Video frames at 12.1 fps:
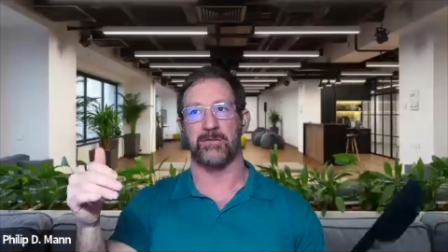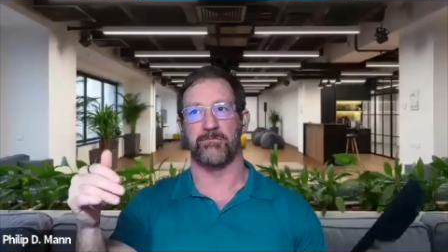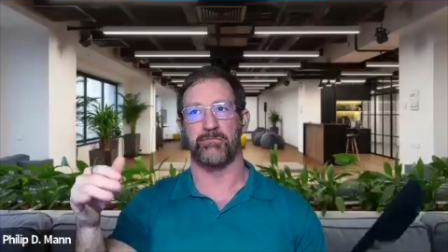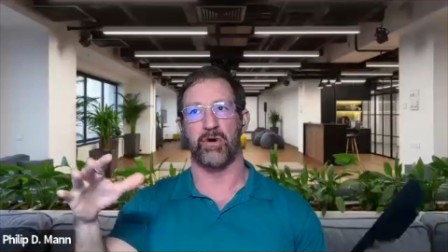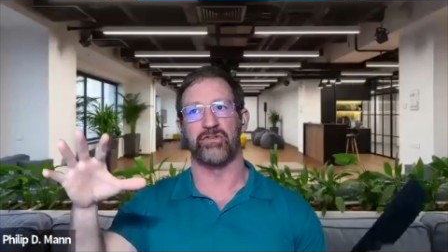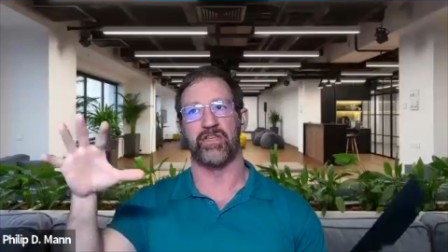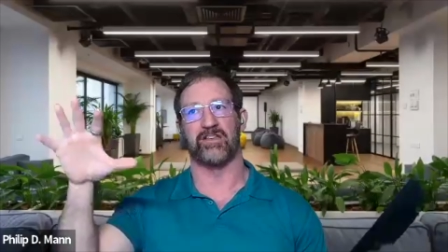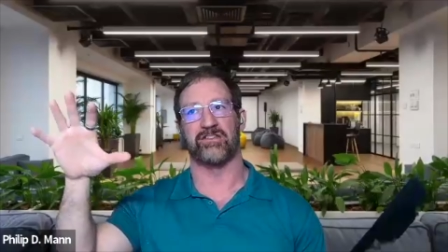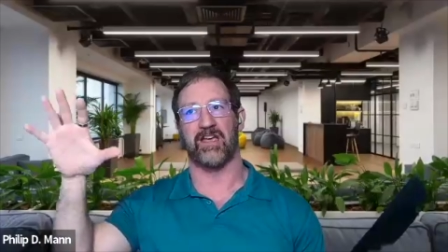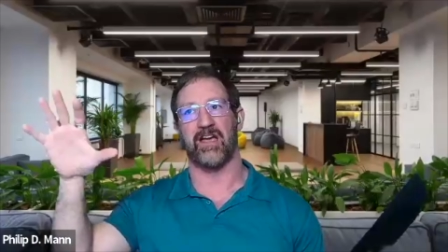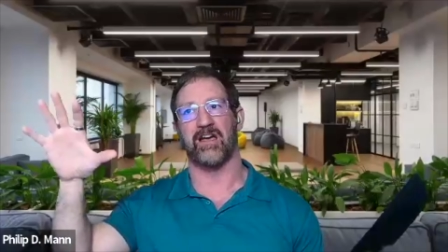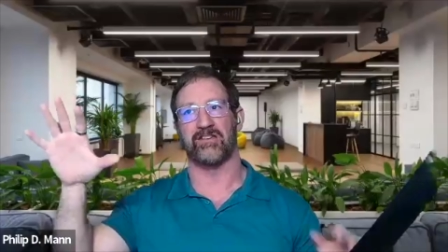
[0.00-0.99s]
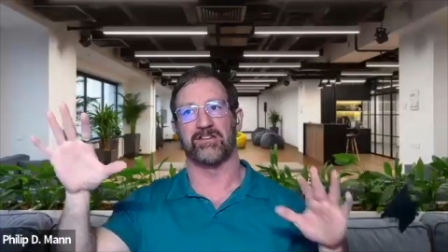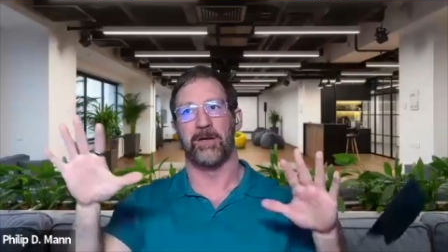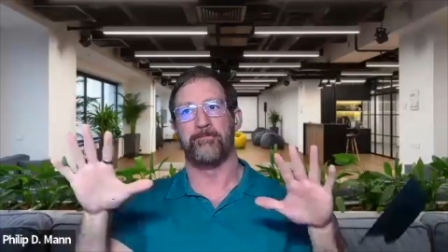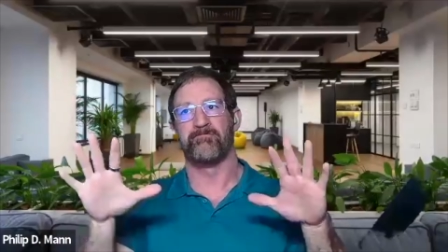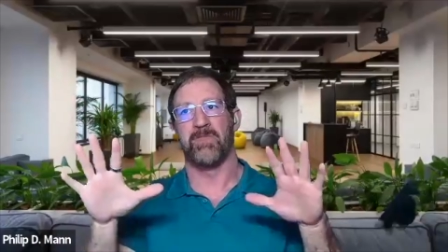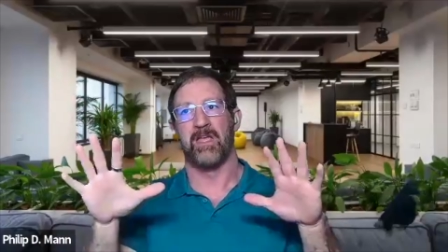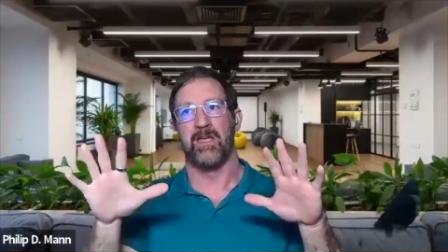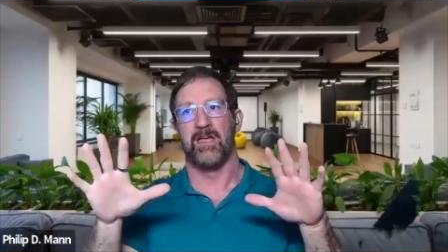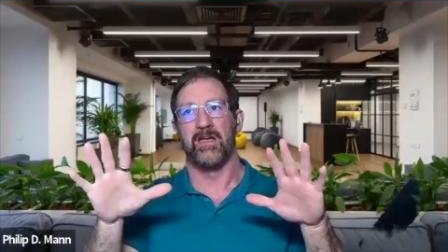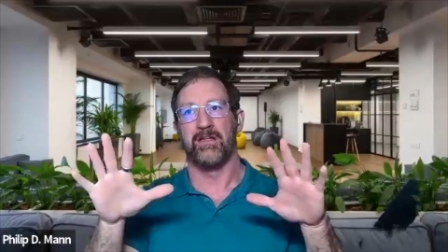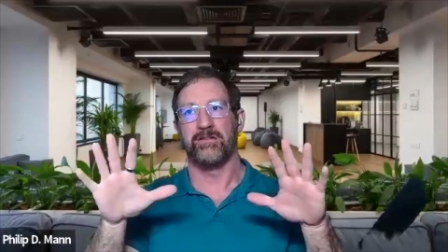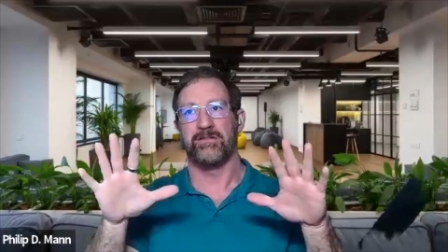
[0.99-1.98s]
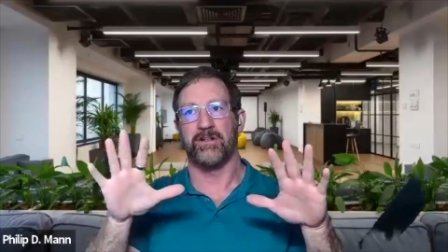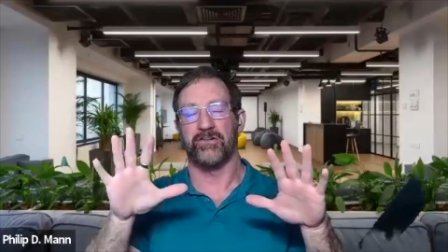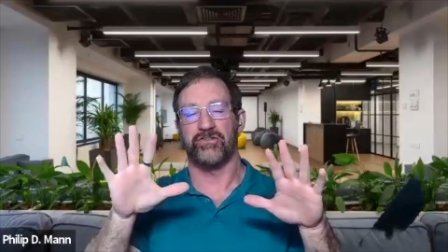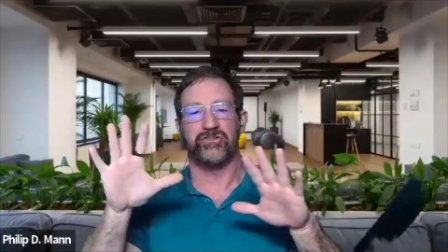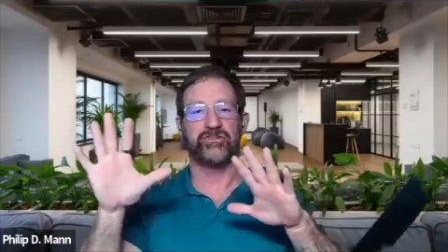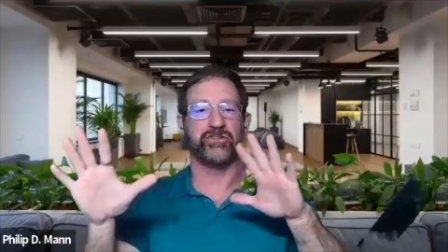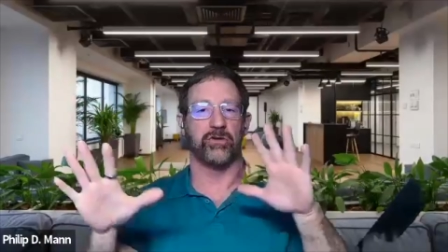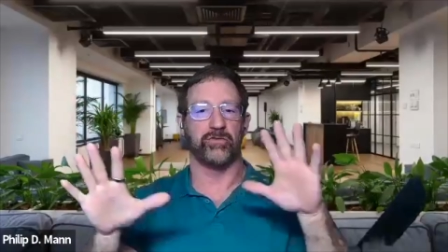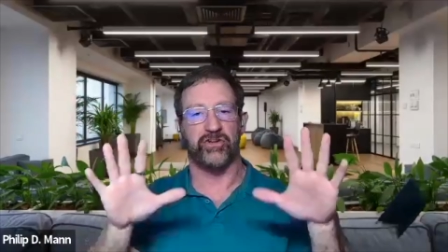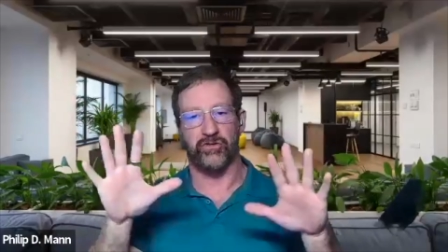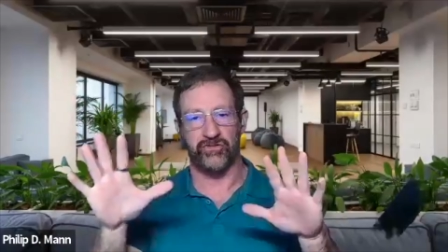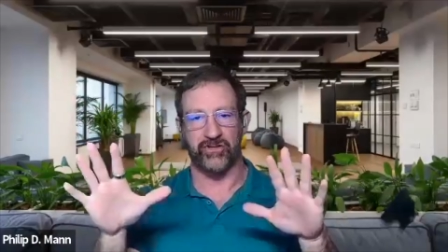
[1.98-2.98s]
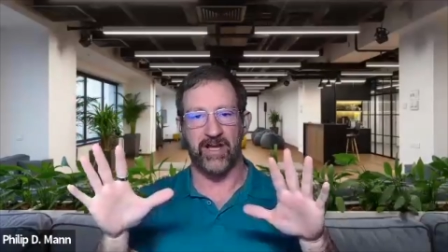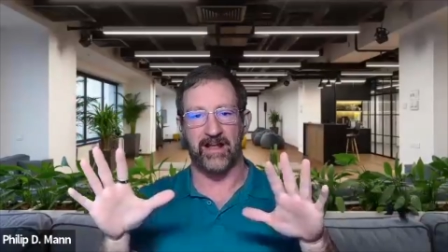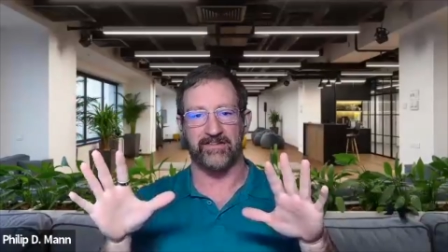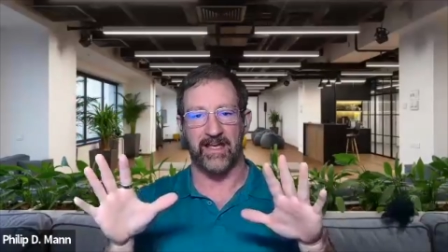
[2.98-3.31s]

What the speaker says: both as there's, two sides.